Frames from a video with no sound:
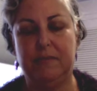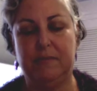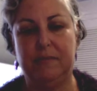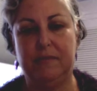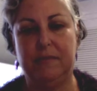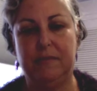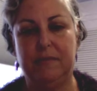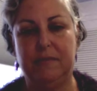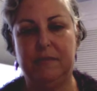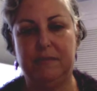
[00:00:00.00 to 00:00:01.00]

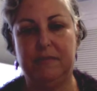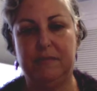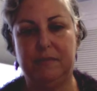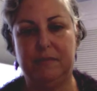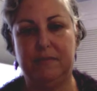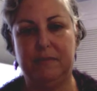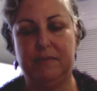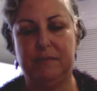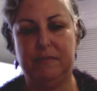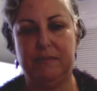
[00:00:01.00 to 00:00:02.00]

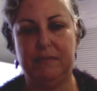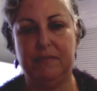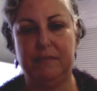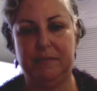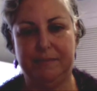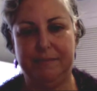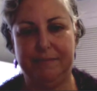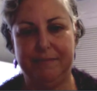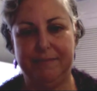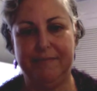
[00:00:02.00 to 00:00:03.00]

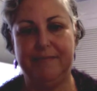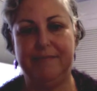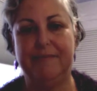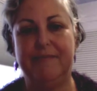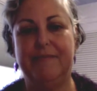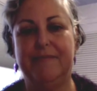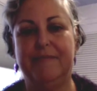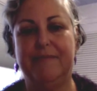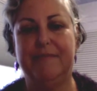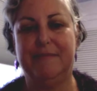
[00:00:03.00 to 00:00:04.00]

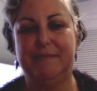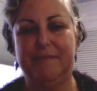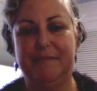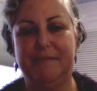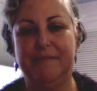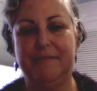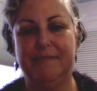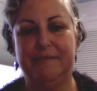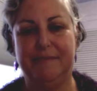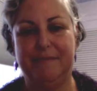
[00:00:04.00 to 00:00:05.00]

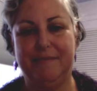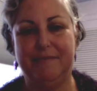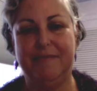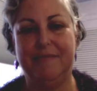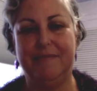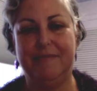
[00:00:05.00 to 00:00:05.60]
(silent)